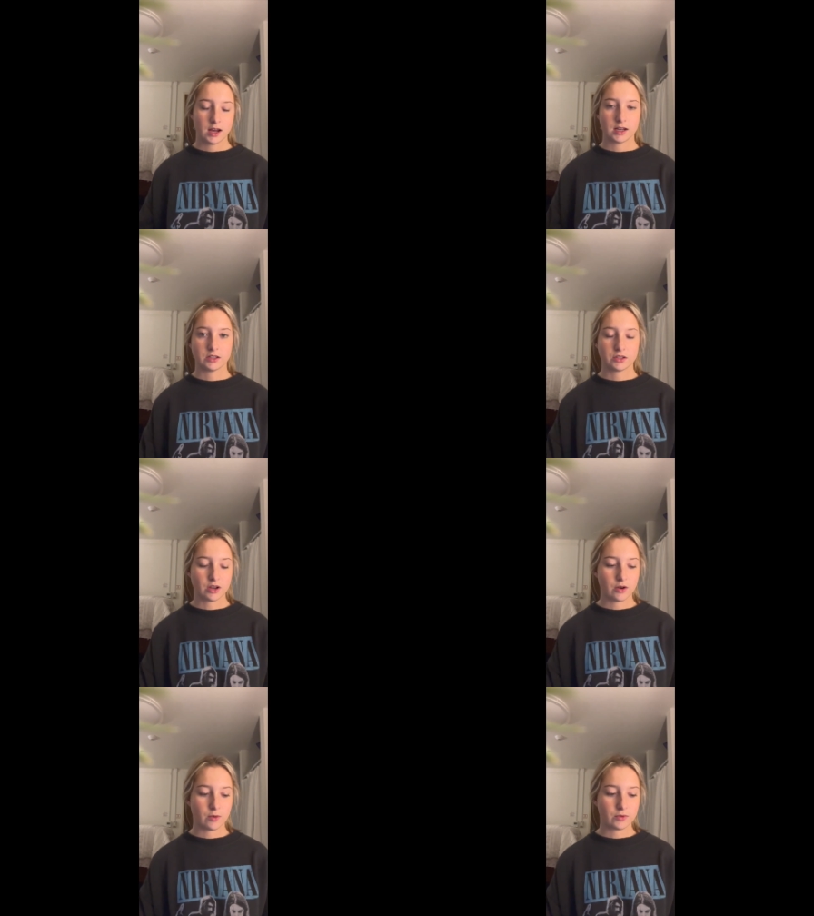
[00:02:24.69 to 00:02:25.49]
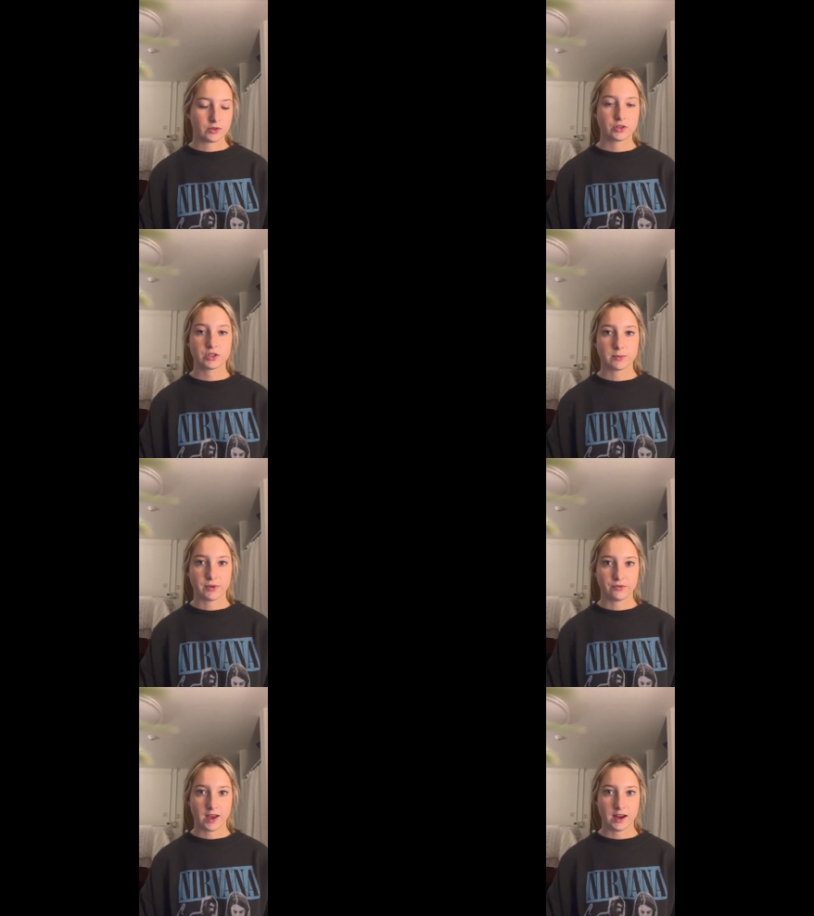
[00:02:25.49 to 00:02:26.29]
And so those are some
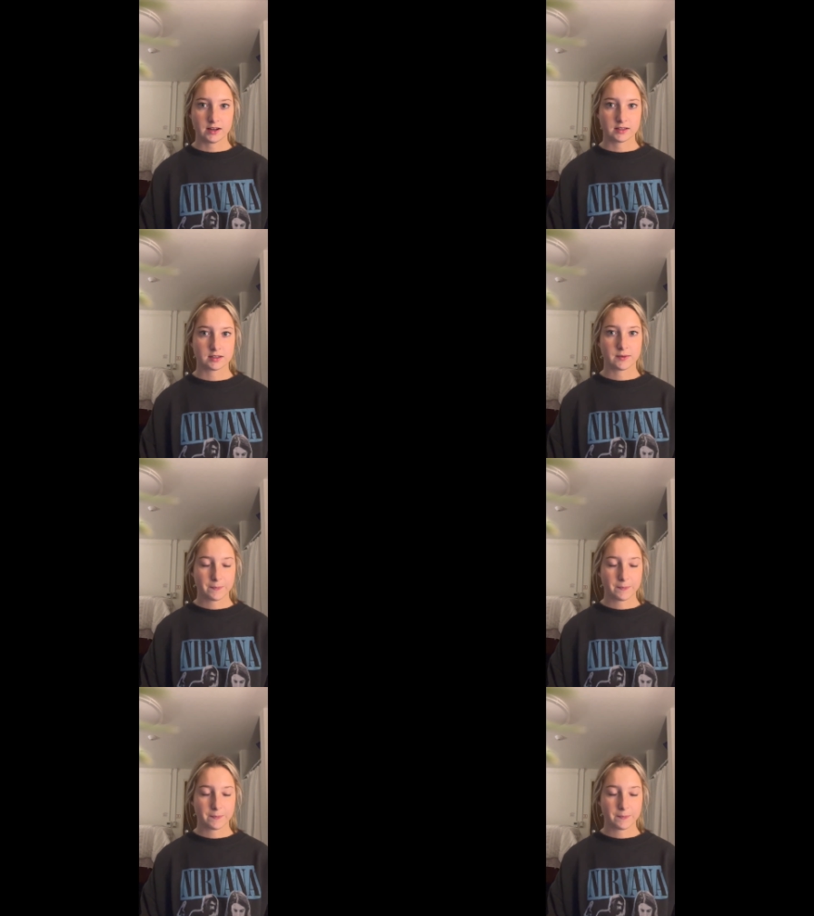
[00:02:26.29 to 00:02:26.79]
effects.